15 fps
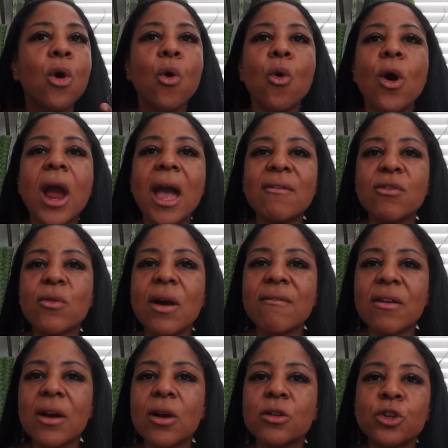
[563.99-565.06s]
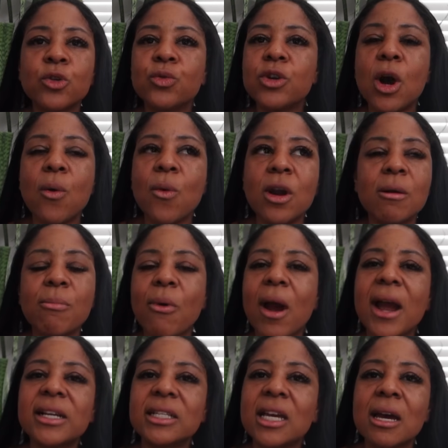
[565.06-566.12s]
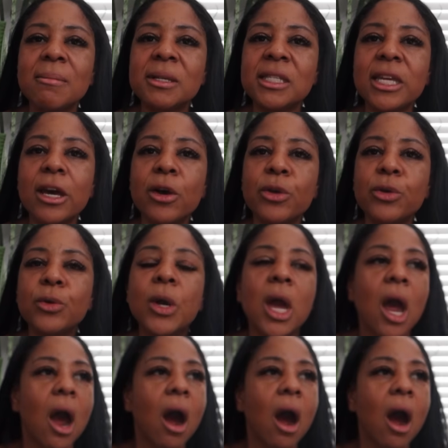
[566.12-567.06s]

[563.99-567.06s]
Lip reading: or you don't want a bride to come and tell you,